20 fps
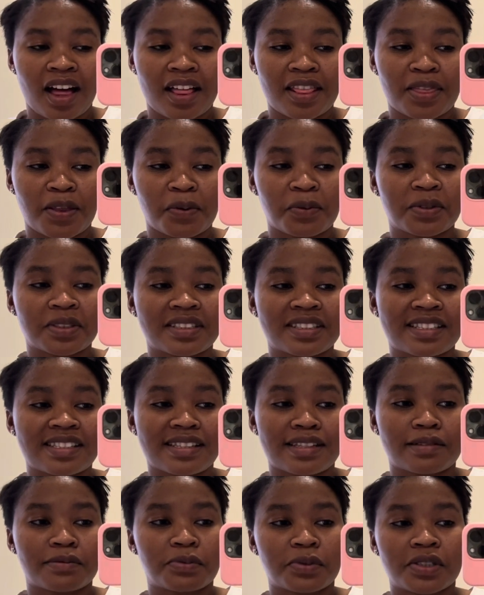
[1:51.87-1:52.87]
they will
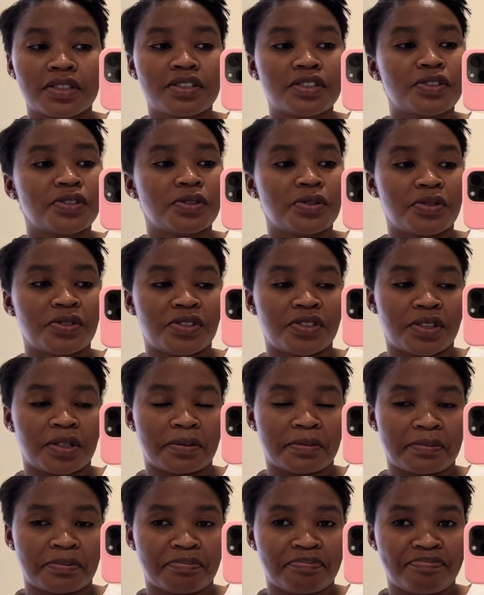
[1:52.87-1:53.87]
disappoint you,
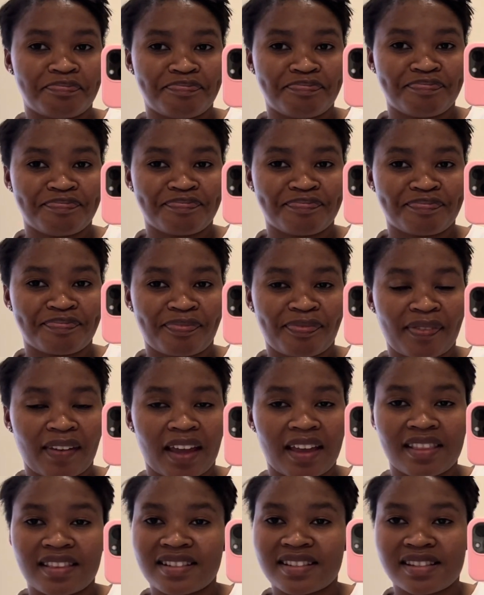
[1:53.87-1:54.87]
Shin.
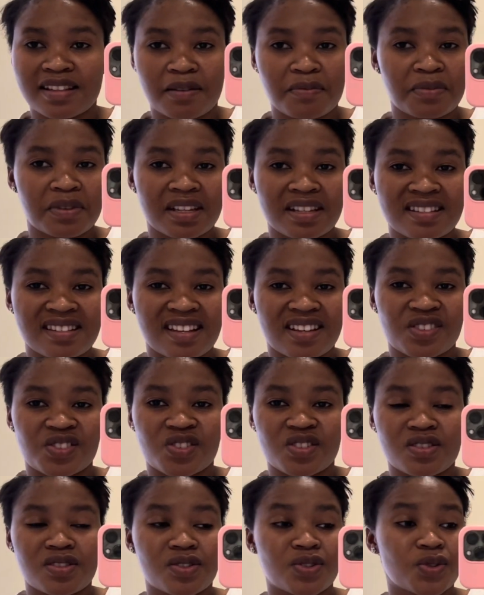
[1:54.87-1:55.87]
Some things are
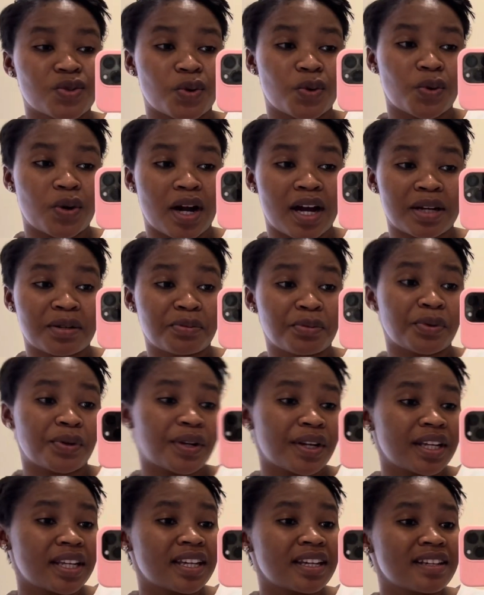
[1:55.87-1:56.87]
just so
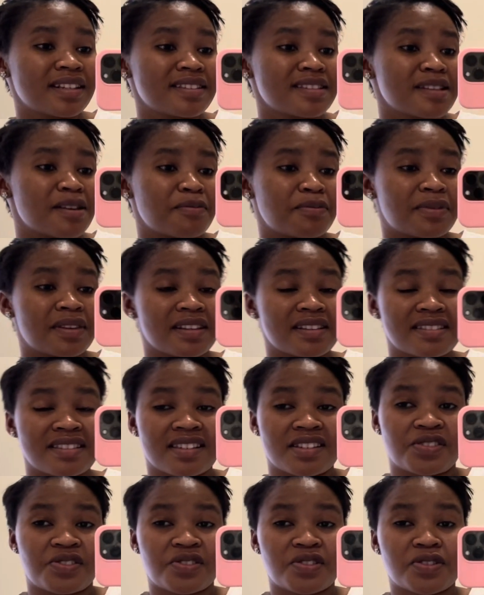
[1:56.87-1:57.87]
heartbreaking, some things
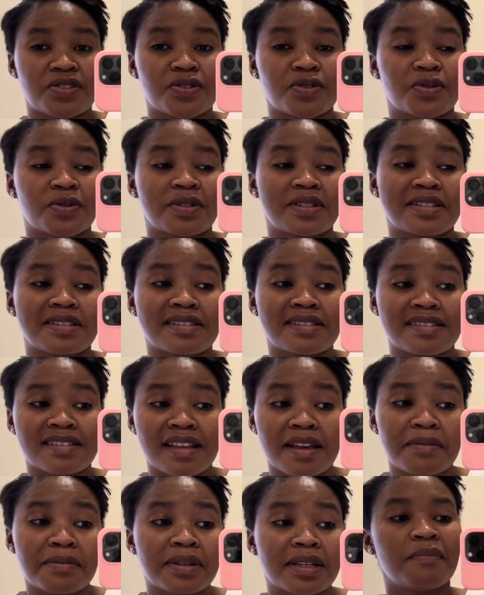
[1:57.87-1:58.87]
are just so
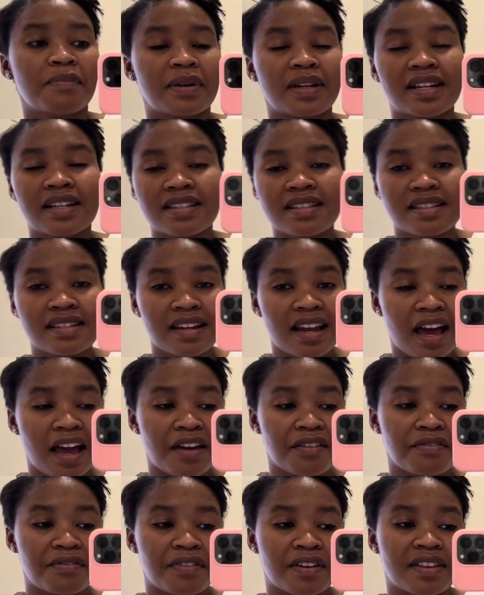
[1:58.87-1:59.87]
disturbing. But it's
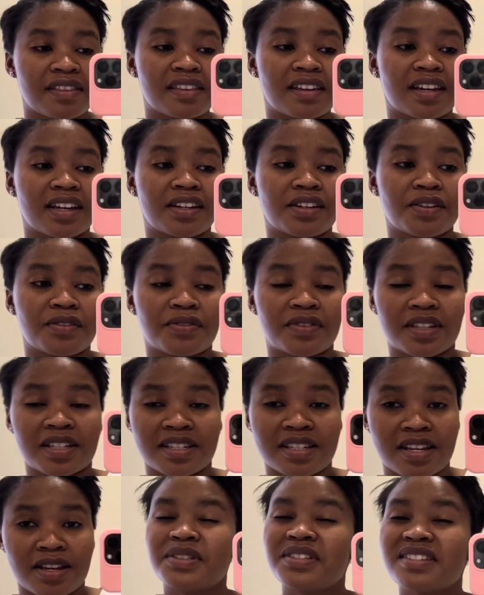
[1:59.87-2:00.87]
life at the end of the
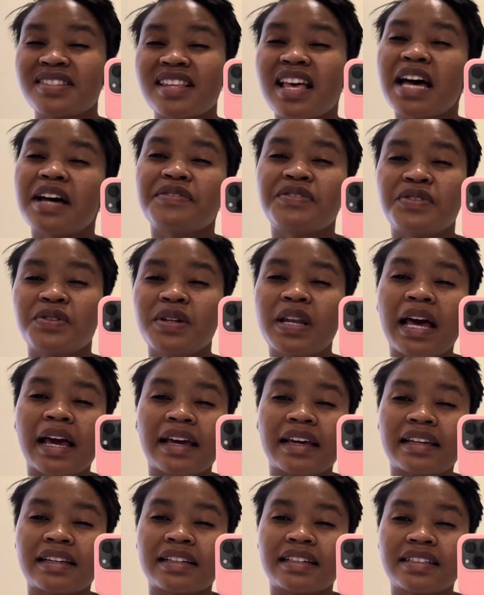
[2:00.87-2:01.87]
day. You just have to
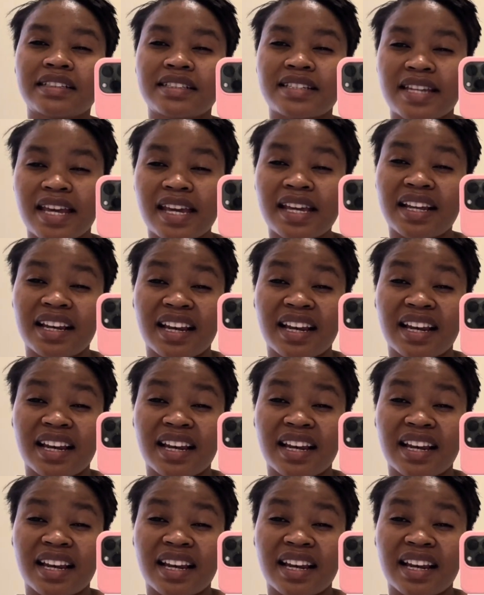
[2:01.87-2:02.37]
like take